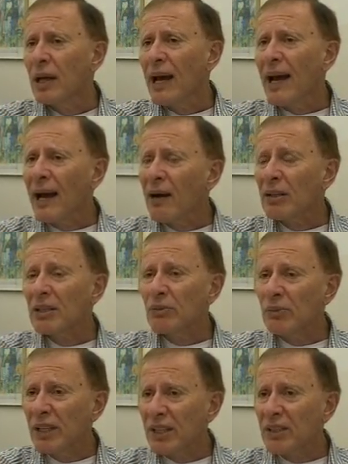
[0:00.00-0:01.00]
how can
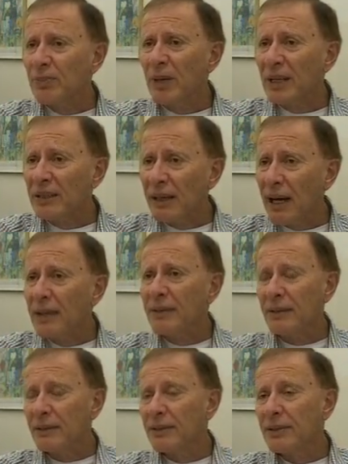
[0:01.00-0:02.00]
we expect
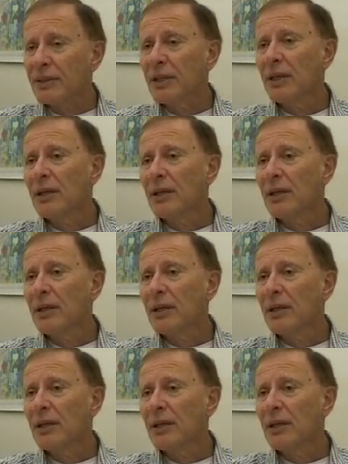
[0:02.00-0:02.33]
others